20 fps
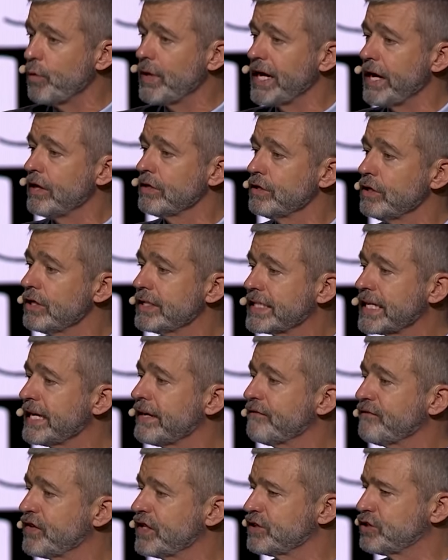We are
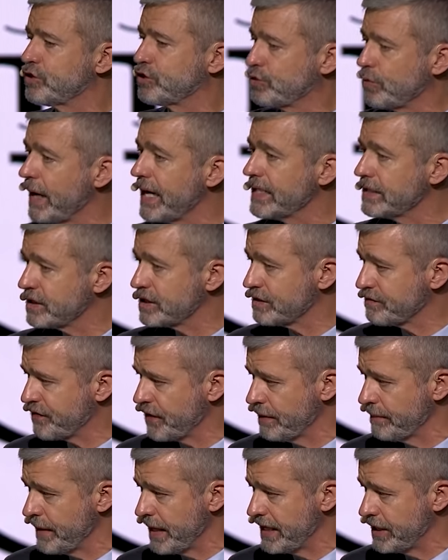looking for
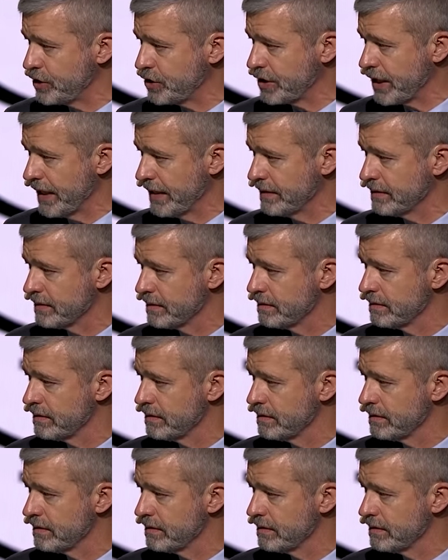transformation.